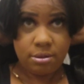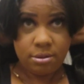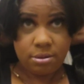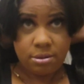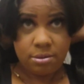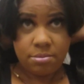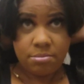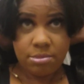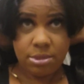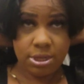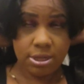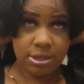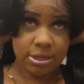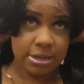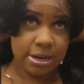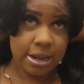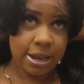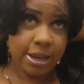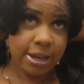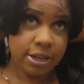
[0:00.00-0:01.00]
Miss
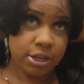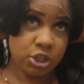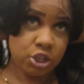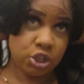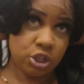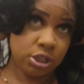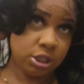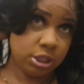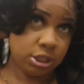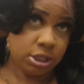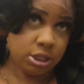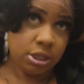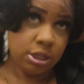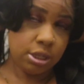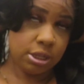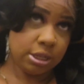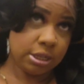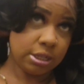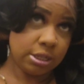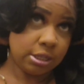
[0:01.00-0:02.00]
Dashly
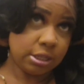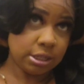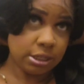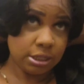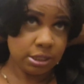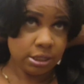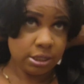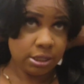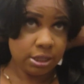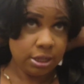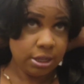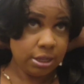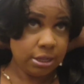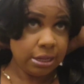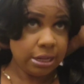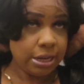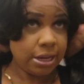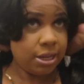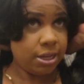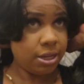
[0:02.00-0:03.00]
is looking
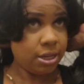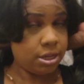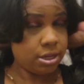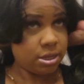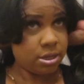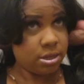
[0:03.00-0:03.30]
like